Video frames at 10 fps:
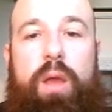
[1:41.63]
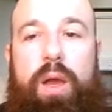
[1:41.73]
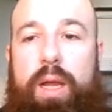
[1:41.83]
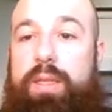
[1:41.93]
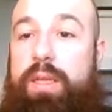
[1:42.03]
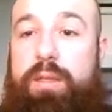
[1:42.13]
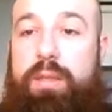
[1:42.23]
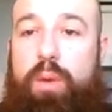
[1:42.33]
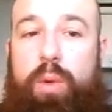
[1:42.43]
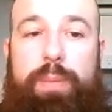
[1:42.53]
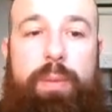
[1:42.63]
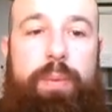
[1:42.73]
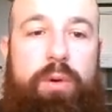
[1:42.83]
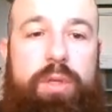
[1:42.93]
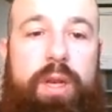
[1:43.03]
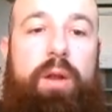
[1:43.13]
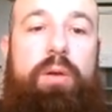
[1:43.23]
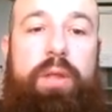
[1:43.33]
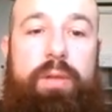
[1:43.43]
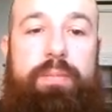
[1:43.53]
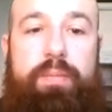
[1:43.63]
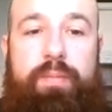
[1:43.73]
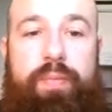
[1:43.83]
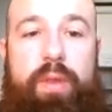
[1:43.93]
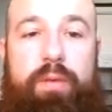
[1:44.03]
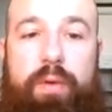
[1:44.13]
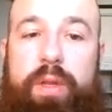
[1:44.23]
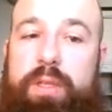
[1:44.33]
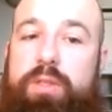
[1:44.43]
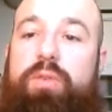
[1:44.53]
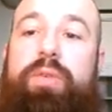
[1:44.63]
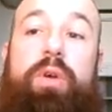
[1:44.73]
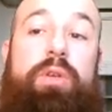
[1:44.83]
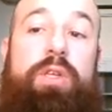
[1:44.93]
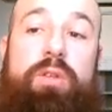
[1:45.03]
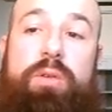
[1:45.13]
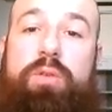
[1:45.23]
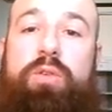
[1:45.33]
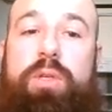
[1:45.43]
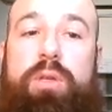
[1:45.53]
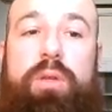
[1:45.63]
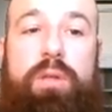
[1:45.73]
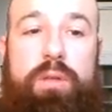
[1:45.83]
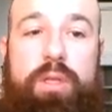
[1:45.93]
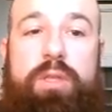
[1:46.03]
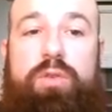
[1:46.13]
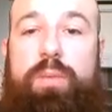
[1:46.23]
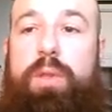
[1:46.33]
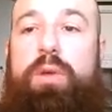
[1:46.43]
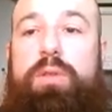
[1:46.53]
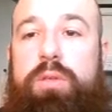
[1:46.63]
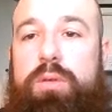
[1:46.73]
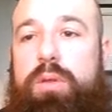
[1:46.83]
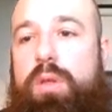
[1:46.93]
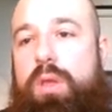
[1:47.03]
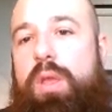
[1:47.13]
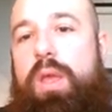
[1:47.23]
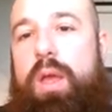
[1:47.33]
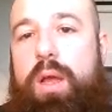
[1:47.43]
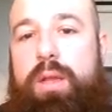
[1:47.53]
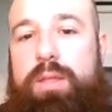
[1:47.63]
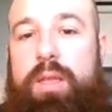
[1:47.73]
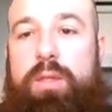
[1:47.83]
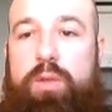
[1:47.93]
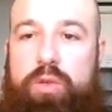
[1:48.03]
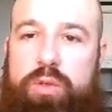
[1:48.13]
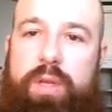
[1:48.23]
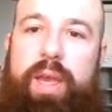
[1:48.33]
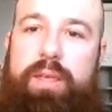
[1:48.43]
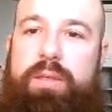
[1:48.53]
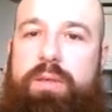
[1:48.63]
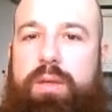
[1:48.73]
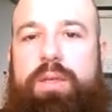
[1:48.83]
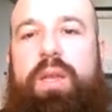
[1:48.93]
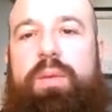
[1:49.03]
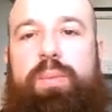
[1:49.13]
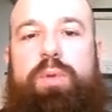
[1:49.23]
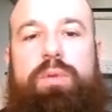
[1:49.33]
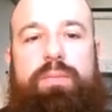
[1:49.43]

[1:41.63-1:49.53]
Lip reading: At the end, we propose an algorithm for intention recognition using these two methods that use gaze as an input.